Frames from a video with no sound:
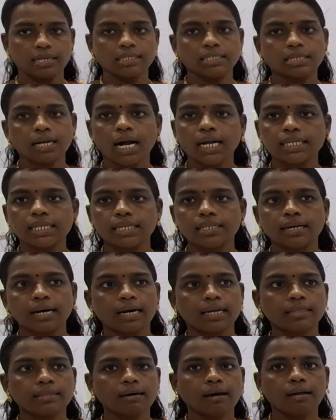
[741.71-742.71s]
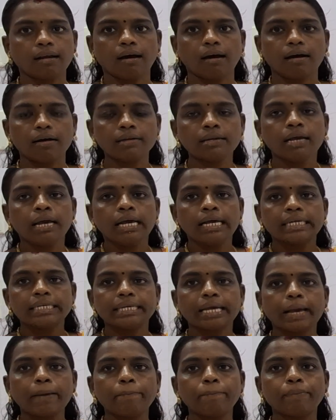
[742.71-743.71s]
He started the Hardal on
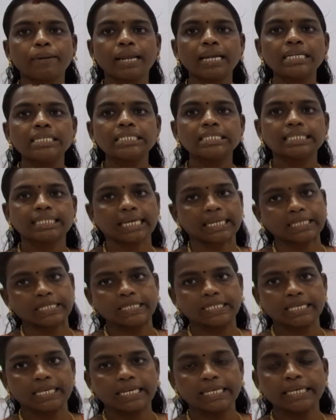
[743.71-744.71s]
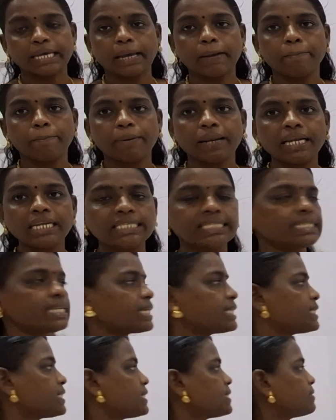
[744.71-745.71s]
April 6. April
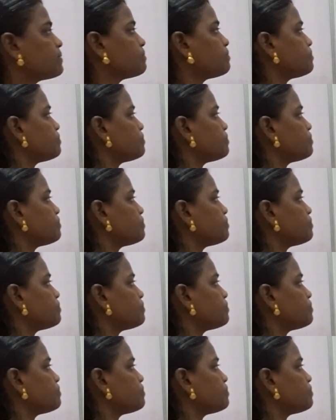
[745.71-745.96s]
6.